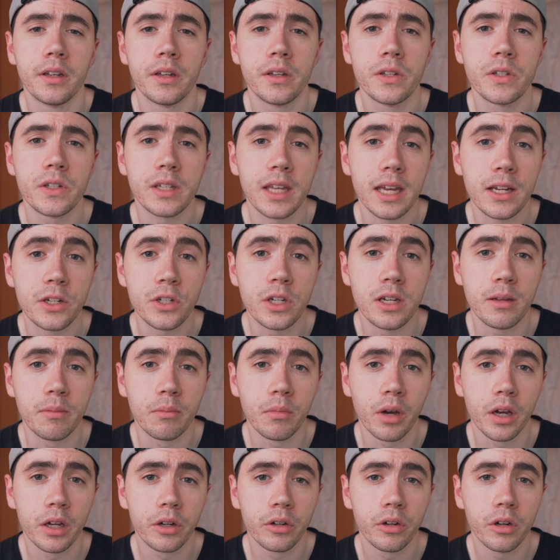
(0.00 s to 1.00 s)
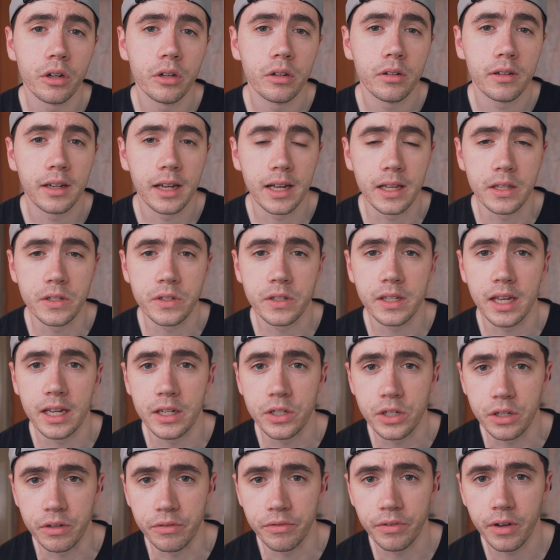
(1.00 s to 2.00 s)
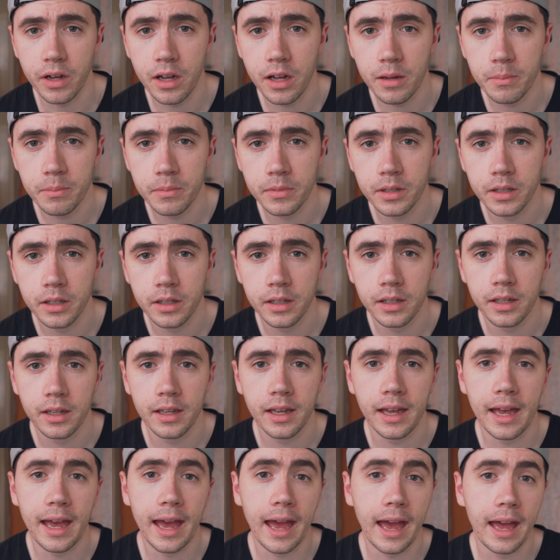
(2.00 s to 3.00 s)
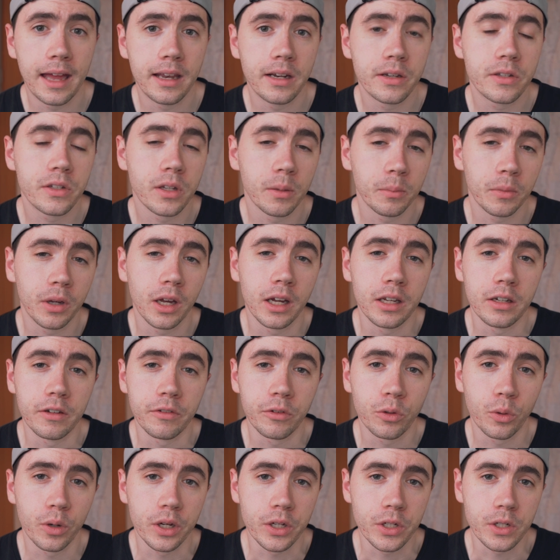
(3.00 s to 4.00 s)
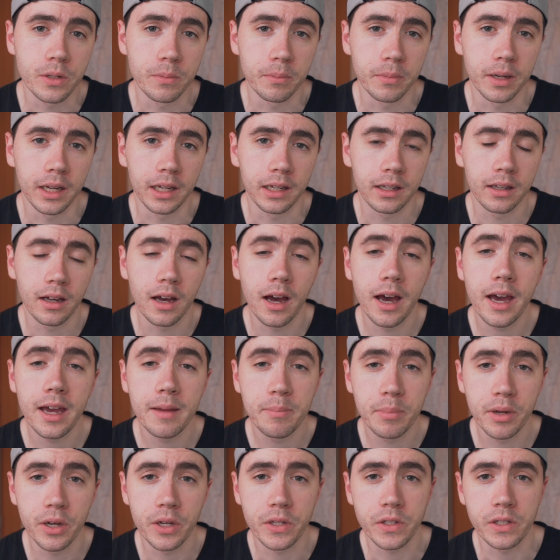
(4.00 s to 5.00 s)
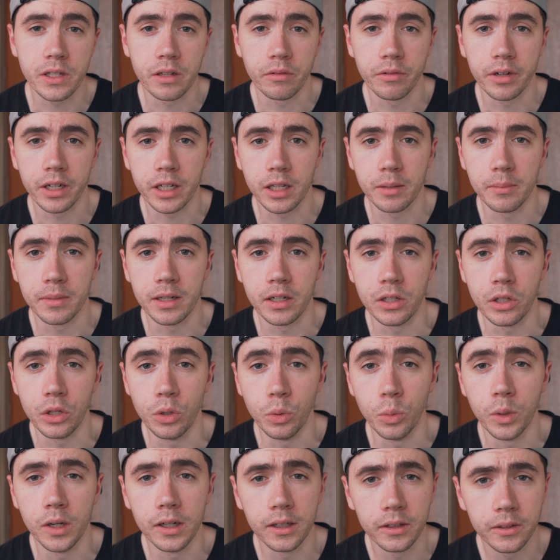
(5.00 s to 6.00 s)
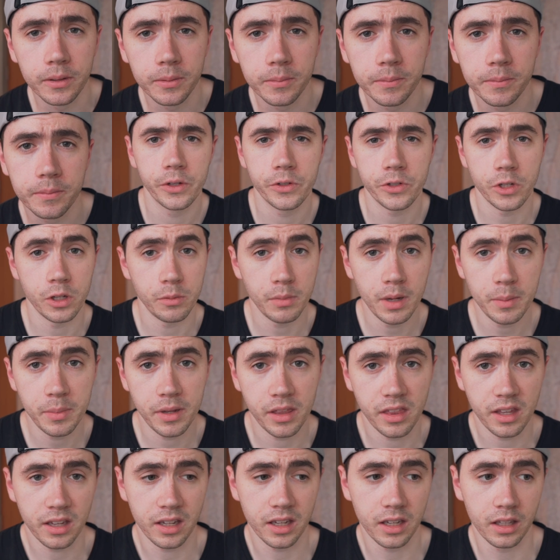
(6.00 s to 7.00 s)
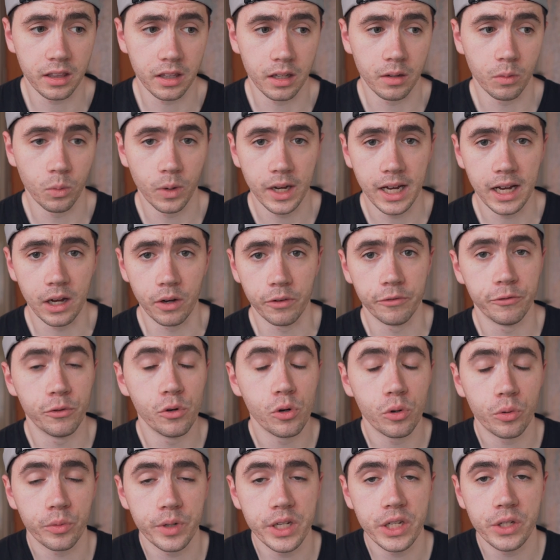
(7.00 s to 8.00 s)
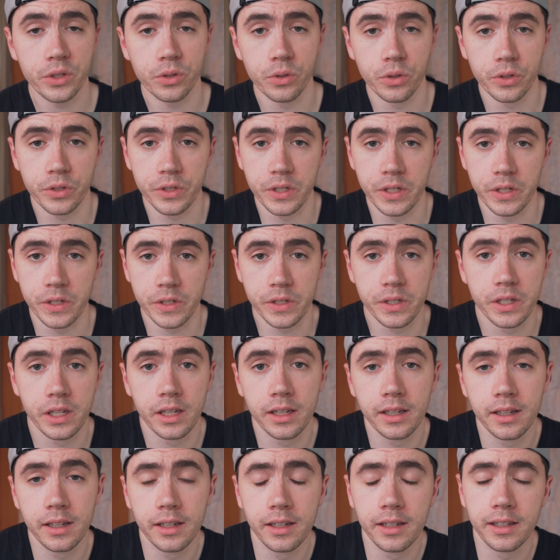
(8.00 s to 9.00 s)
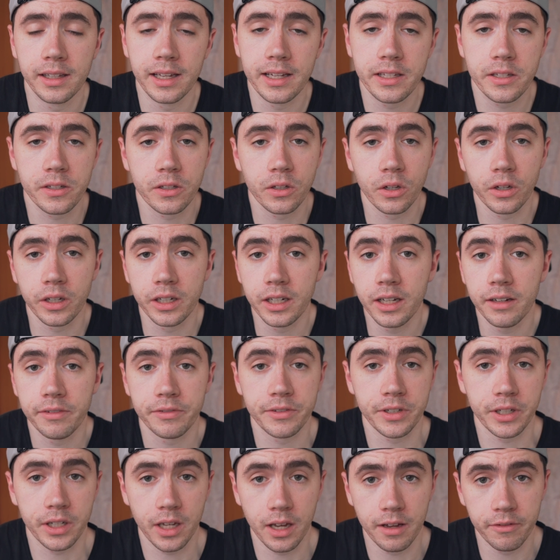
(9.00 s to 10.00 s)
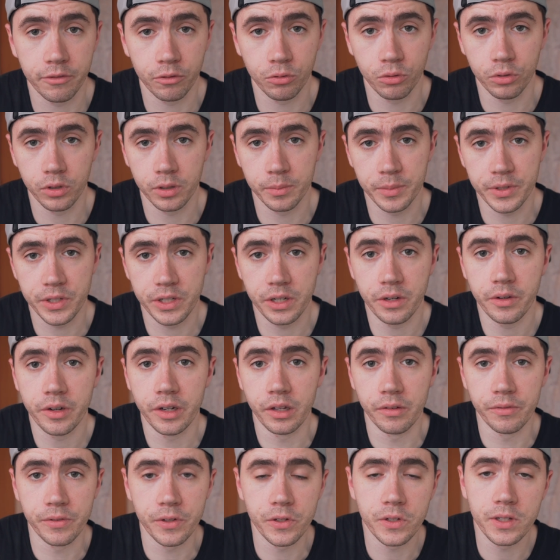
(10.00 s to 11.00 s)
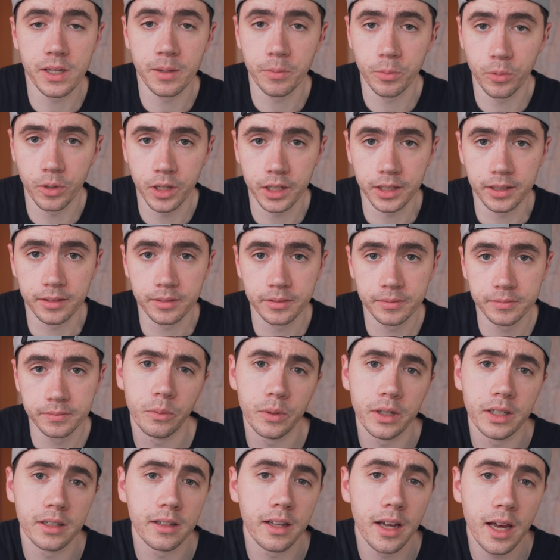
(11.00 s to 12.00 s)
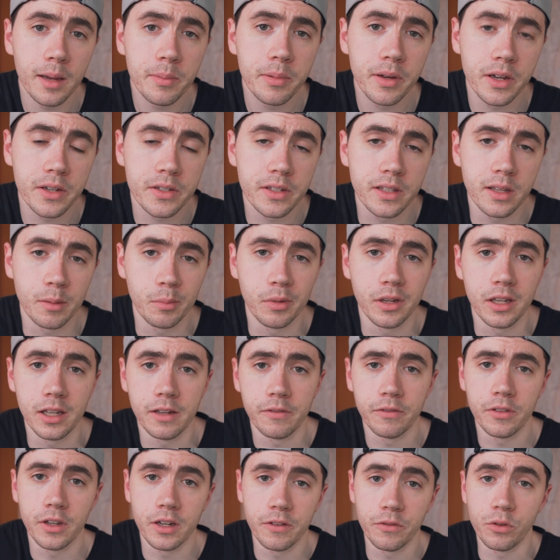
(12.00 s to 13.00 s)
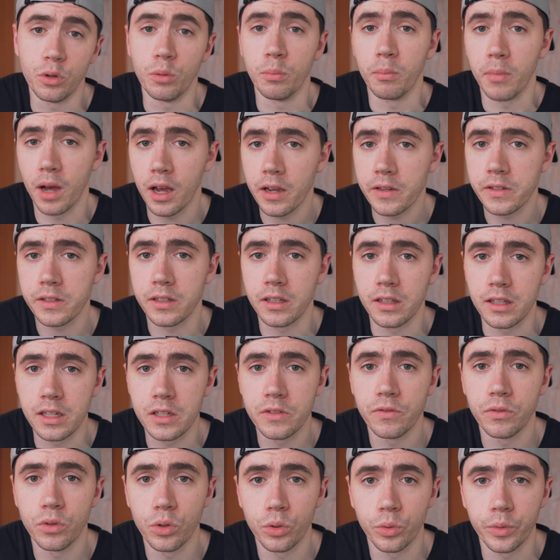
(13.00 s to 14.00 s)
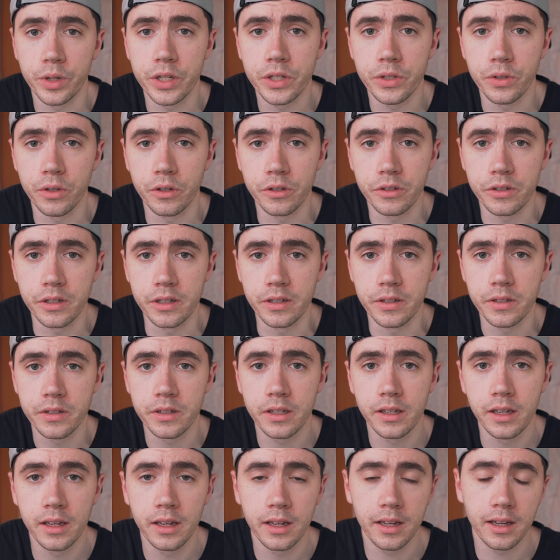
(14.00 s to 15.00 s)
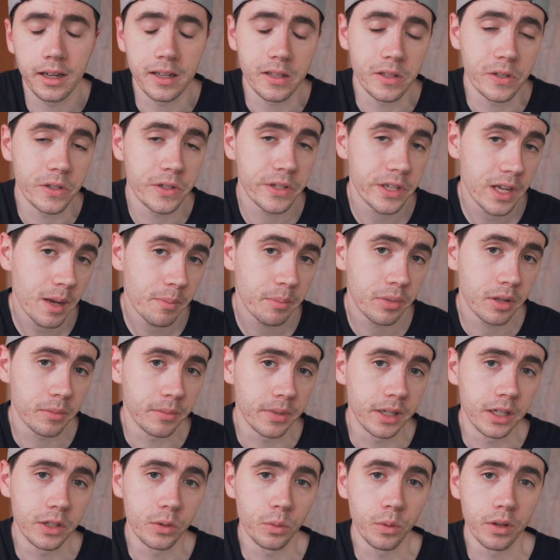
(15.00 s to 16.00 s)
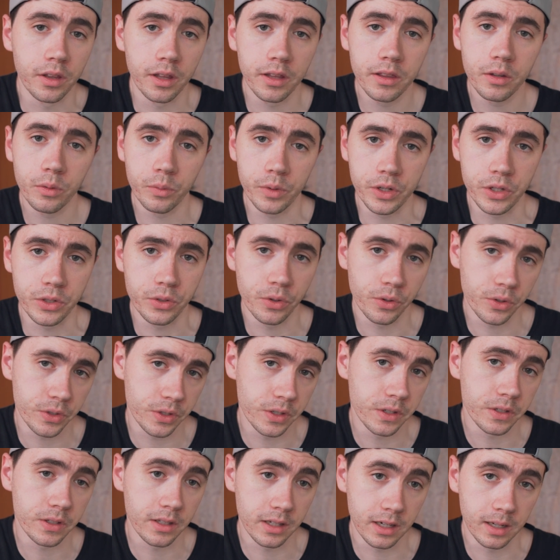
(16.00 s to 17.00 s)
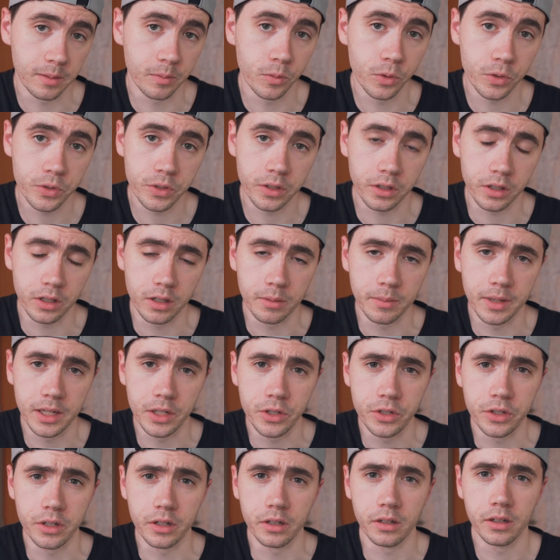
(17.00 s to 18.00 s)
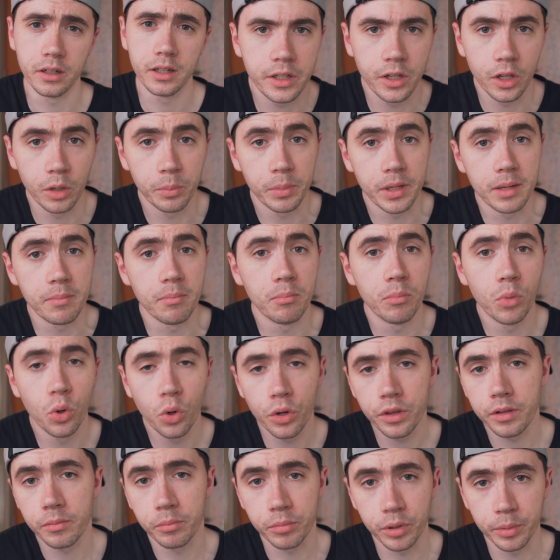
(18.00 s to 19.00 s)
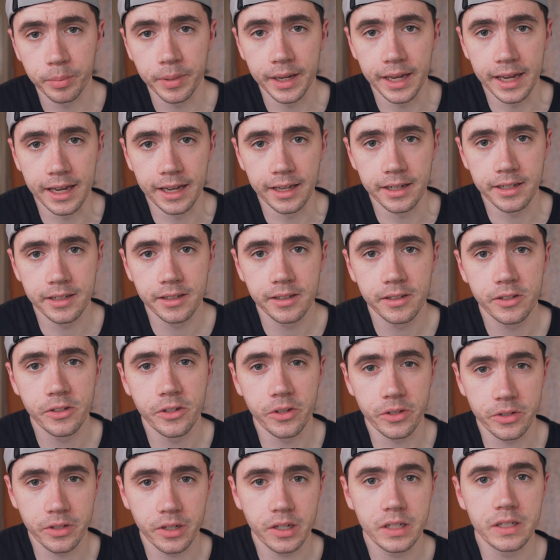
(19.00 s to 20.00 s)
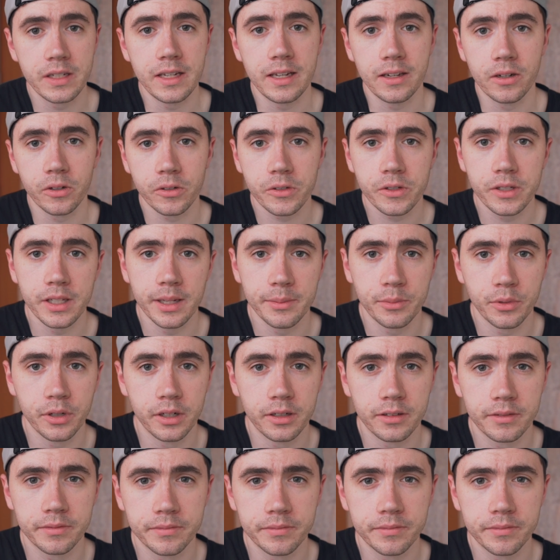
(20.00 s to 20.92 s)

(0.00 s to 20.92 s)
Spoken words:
Sketchy Micro and Sketchy Farm, and some kind of question bank. I personally recommend Uworld. So you may be thinking that, wow, 4 resources, that's not enough to cover all the material for Step 1. Well, I personally believe that if you master these 4 resources and supplement with other resources that I'm also going to mention, you'll be more than prepared to succeed on Step 1.